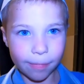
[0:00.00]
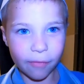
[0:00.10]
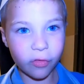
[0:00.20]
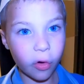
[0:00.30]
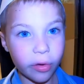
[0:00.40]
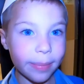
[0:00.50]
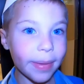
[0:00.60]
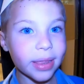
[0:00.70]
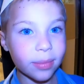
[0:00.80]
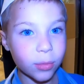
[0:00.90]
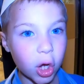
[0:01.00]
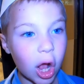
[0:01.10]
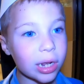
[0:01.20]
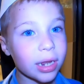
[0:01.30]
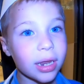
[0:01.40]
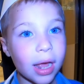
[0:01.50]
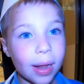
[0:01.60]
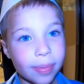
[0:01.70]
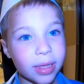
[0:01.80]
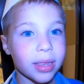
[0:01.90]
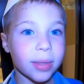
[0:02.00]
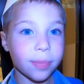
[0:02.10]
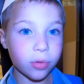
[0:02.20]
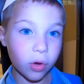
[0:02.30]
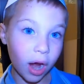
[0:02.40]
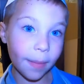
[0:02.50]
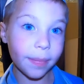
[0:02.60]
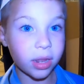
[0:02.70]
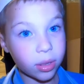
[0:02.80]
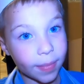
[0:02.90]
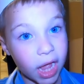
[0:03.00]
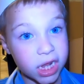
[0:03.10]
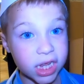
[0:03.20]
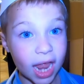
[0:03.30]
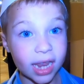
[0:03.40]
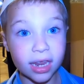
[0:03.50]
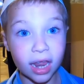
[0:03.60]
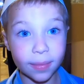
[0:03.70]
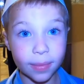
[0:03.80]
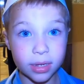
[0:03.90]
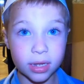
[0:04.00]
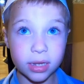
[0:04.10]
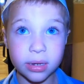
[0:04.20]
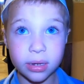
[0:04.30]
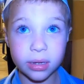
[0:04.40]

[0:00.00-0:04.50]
Before we make some chocolate, please subscribe and smash that like button.